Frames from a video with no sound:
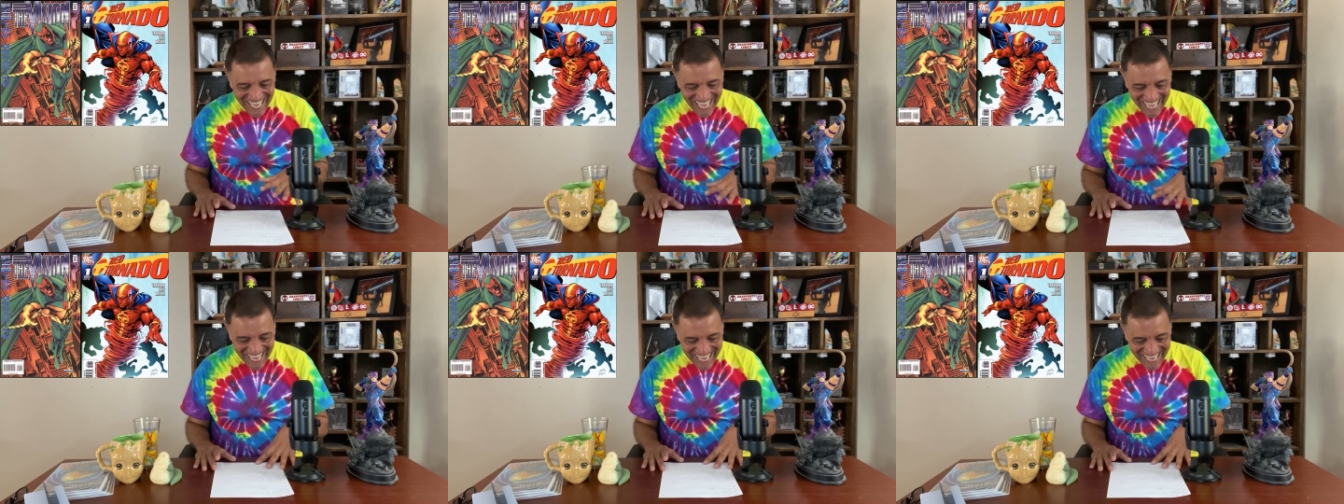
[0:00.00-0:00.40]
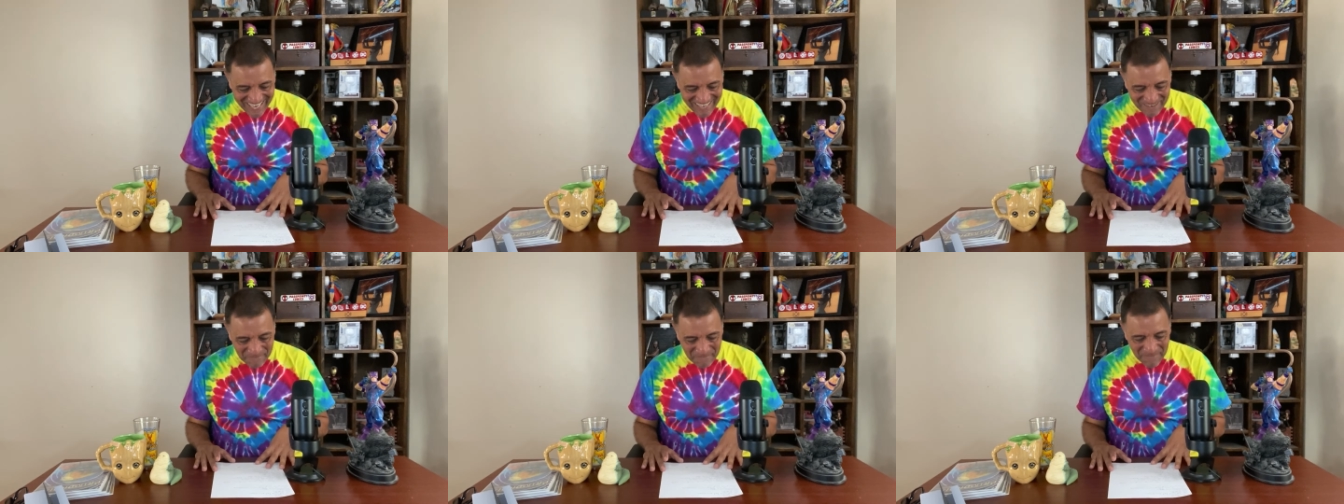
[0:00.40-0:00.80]

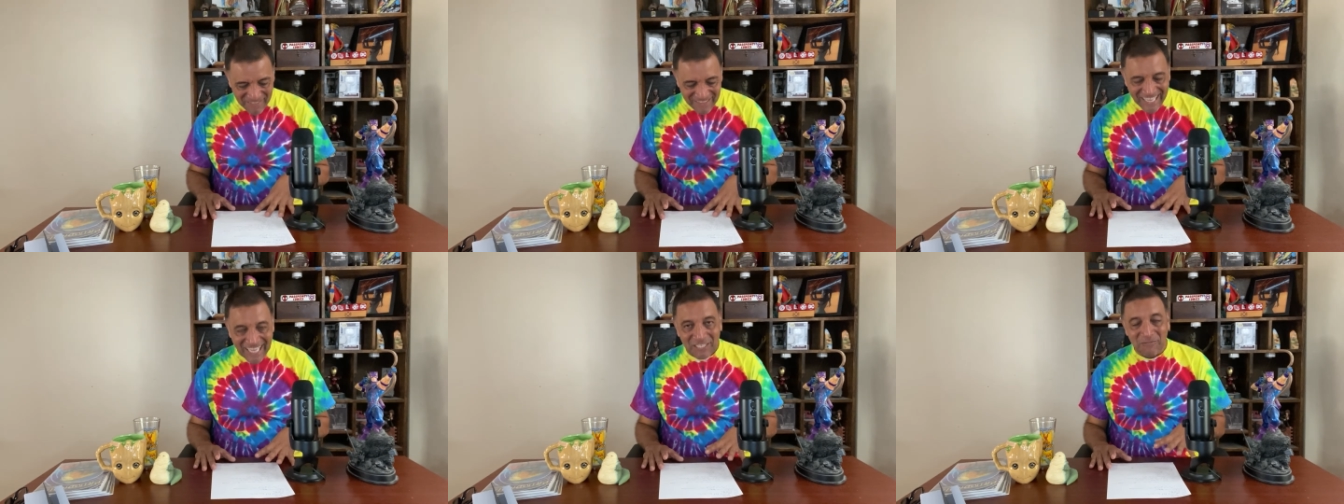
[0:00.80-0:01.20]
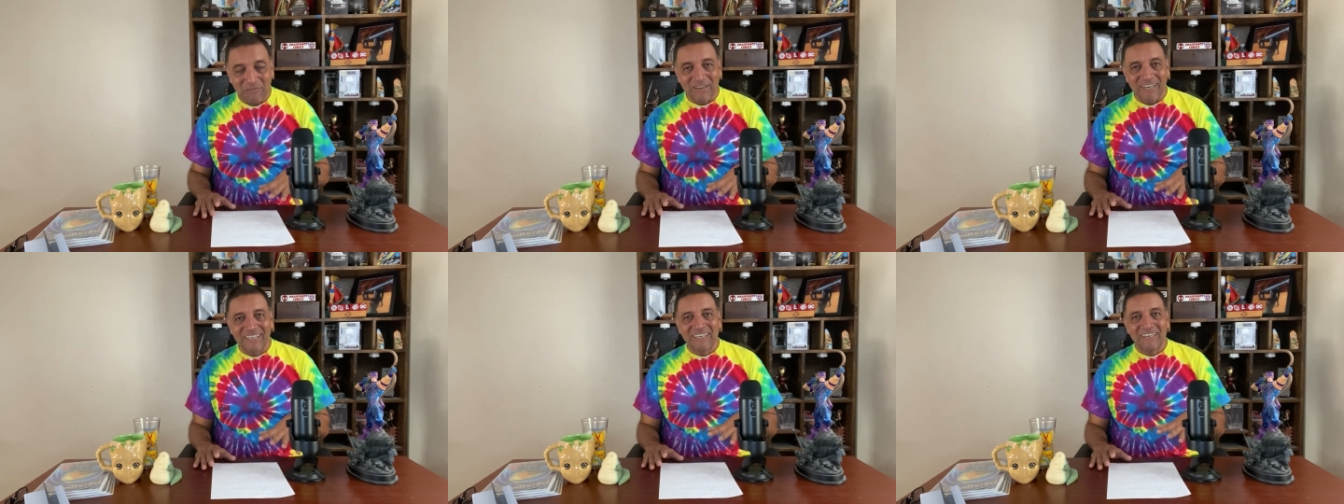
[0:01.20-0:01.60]
and next
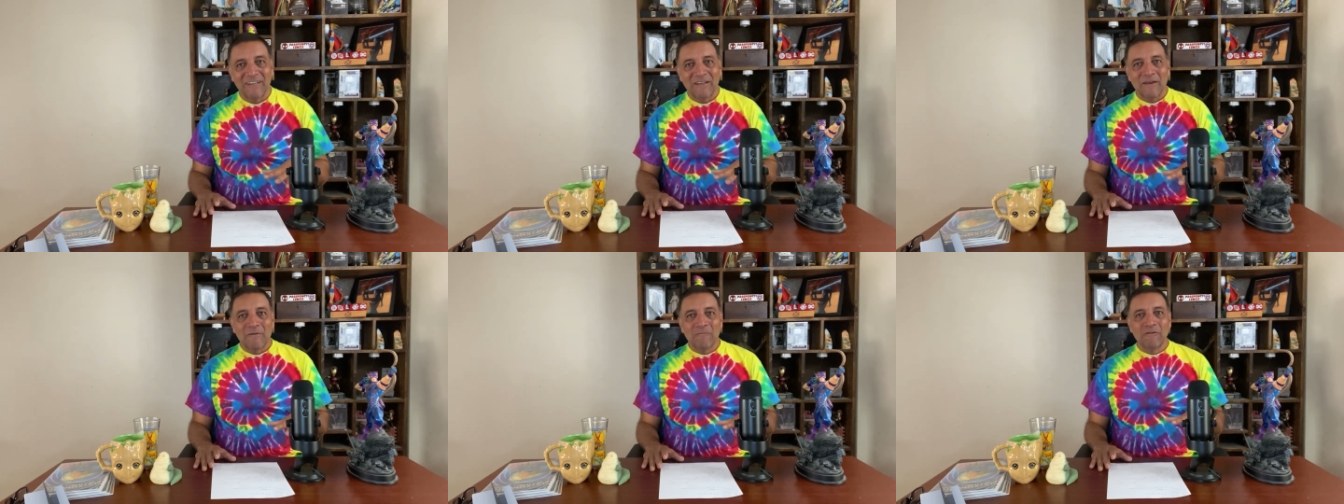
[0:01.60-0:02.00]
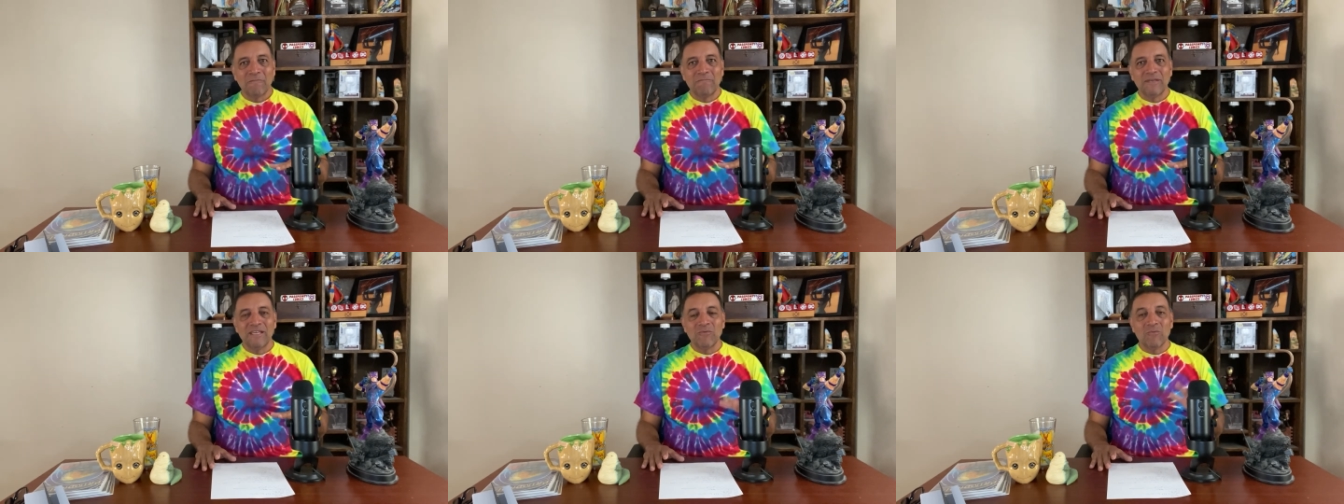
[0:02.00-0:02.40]
one
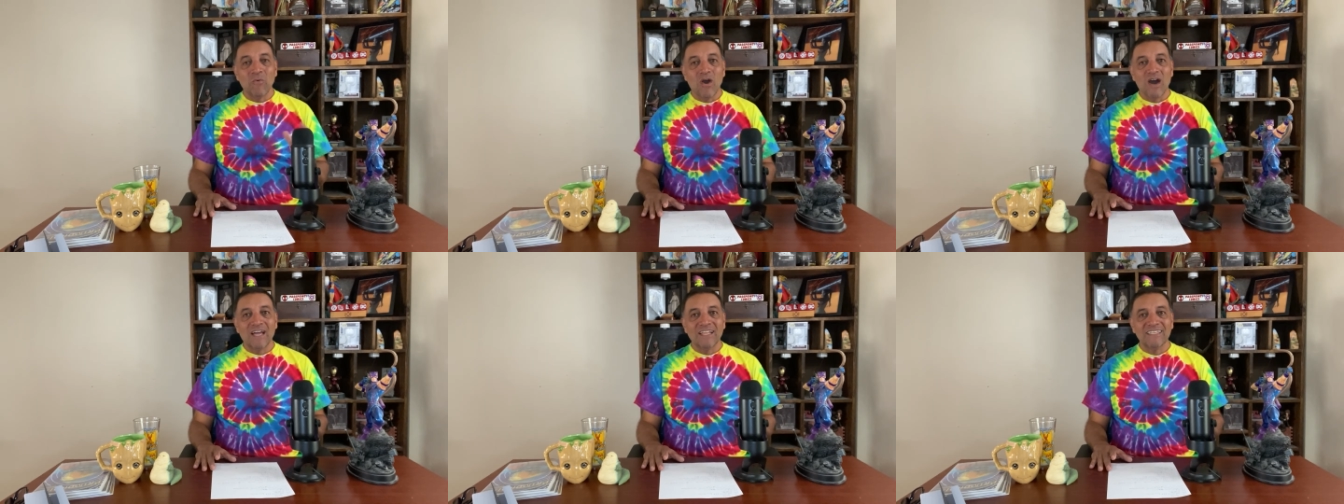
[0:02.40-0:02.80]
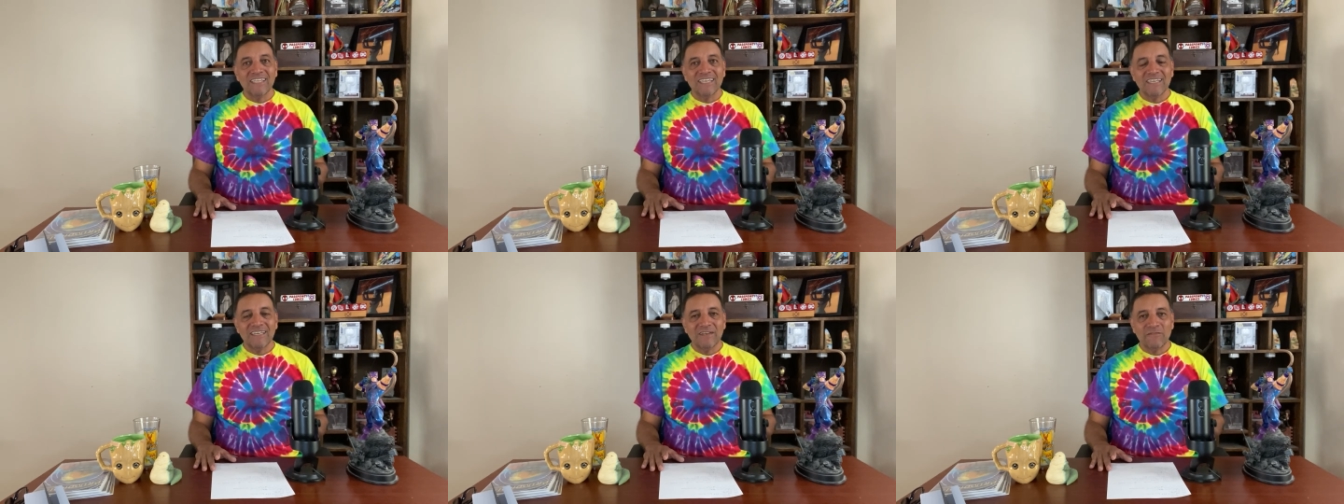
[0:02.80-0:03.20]
would be
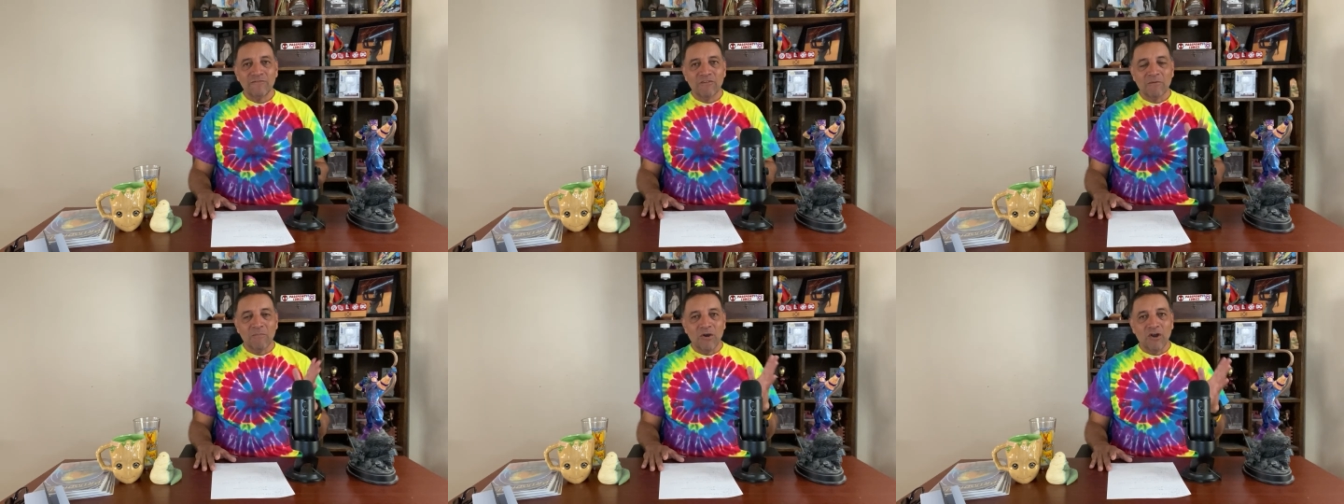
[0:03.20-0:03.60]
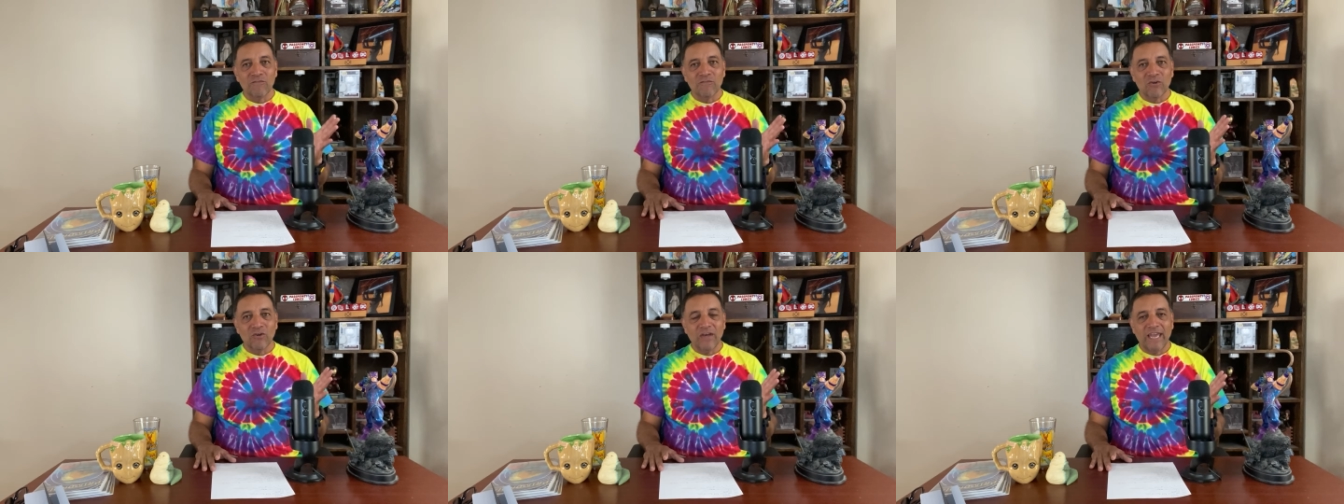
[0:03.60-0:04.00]
Wanda from
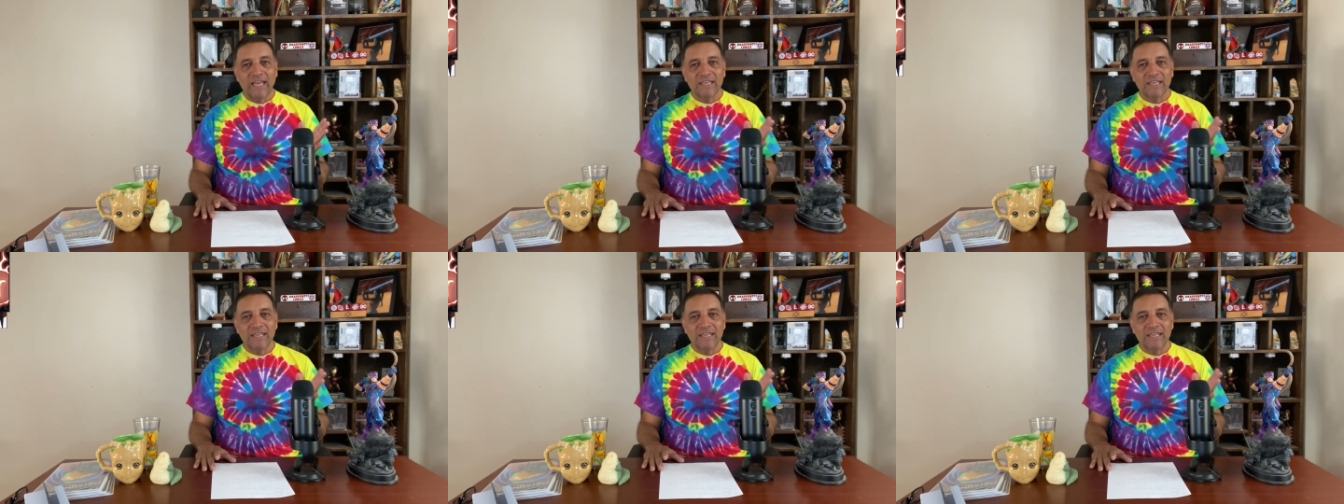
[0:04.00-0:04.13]
Marvel